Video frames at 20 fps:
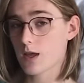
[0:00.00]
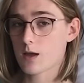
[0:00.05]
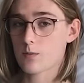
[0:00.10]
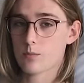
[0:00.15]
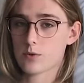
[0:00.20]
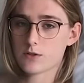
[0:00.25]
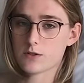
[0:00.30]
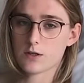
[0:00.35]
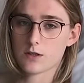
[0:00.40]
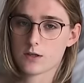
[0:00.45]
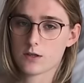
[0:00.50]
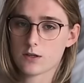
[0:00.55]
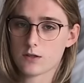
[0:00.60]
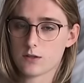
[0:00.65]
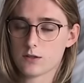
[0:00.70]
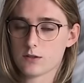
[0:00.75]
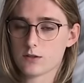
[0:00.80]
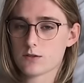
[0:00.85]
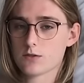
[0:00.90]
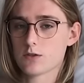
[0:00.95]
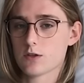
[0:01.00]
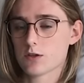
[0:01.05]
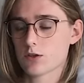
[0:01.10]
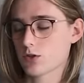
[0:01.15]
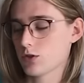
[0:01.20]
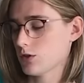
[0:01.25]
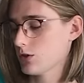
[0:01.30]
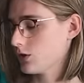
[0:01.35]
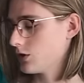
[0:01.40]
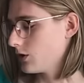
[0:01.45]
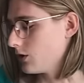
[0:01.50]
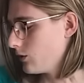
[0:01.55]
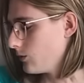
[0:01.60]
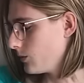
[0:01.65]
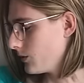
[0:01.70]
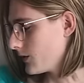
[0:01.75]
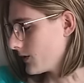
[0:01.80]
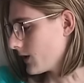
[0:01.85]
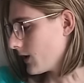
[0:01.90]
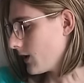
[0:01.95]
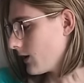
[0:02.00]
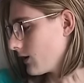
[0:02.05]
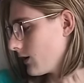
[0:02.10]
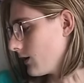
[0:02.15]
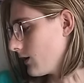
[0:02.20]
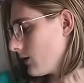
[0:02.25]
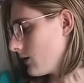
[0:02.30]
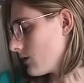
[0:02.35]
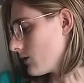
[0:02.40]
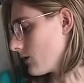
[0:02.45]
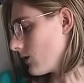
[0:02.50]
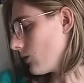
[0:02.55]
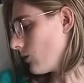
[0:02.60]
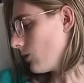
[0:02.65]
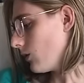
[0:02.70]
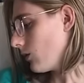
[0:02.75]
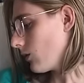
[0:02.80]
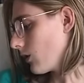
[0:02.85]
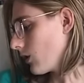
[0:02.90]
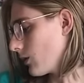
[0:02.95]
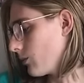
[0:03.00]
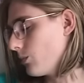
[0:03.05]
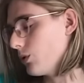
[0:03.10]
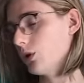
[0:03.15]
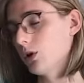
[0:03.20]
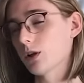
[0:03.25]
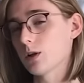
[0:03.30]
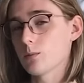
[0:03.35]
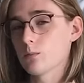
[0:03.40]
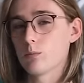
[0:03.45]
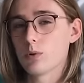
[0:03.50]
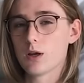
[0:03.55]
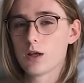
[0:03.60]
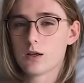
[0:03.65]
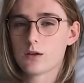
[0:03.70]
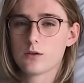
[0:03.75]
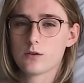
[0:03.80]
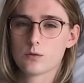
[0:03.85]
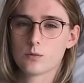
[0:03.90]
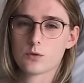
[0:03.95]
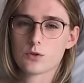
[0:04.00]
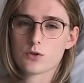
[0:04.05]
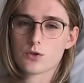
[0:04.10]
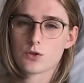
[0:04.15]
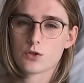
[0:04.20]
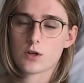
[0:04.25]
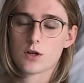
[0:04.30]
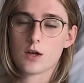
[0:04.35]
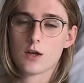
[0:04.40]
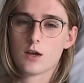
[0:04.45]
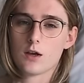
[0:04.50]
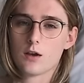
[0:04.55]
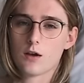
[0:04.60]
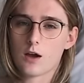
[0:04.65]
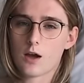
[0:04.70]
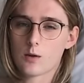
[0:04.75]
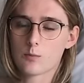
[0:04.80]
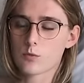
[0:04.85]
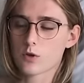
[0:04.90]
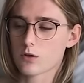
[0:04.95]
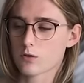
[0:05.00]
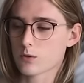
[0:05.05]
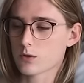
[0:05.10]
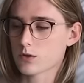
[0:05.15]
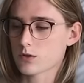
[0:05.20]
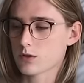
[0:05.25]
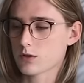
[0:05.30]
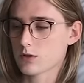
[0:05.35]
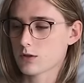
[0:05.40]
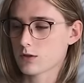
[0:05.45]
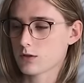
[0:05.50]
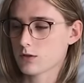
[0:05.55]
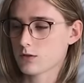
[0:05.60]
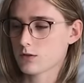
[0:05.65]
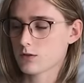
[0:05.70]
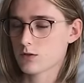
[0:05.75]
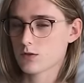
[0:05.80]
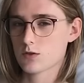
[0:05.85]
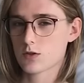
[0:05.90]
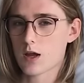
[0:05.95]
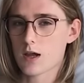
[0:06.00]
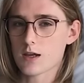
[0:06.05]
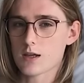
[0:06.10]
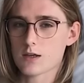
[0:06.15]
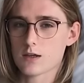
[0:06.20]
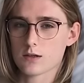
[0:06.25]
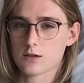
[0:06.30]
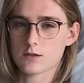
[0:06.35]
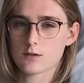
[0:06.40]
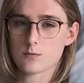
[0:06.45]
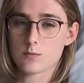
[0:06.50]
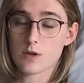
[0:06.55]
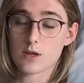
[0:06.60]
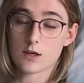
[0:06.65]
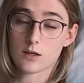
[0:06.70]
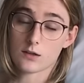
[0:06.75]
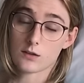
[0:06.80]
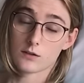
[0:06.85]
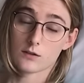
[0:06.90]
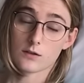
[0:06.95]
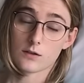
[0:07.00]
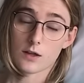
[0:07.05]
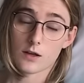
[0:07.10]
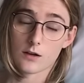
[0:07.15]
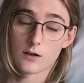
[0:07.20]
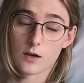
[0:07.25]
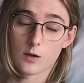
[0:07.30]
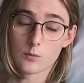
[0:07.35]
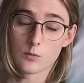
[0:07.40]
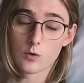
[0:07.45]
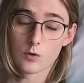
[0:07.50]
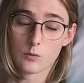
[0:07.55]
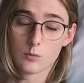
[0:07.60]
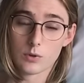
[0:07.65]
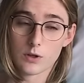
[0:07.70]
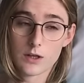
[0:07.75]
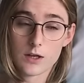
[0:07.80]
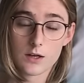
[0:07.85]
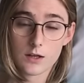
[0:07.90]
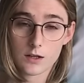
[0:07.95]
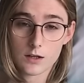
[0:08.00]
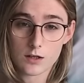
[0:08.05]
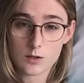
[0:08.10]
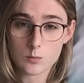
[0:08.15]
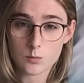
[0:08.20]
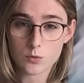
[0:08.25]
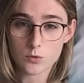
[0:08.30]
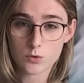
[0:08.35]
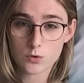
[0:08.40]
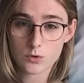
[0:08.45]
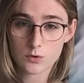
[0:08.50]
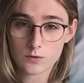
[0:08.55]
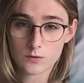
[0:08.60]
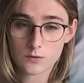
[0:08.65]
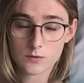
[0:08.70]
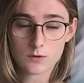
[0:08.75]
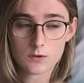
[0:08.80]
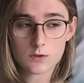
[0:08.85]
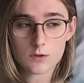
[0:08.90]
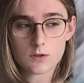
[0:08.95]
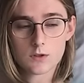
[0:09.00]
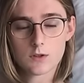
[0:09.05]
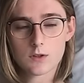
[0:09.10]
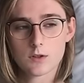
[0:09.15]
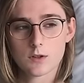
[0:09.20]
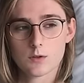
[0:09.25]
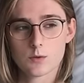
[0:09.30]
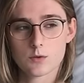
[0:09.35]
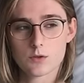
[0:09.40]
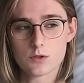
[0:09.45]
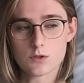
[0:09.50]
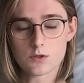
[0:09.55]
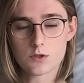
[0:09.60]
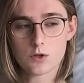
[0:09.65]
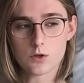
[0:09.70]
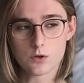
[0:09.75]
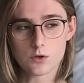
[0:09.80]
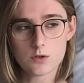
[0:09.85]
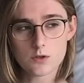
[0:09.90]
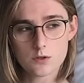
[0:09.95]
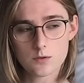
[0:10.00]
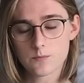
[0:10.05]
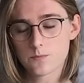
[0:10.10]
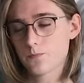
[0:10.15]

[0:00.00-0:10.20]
that particular suction tube is that it is no longer pulling blood, which I'm going to take as meaning that I'm not bleeding anymore, which is good.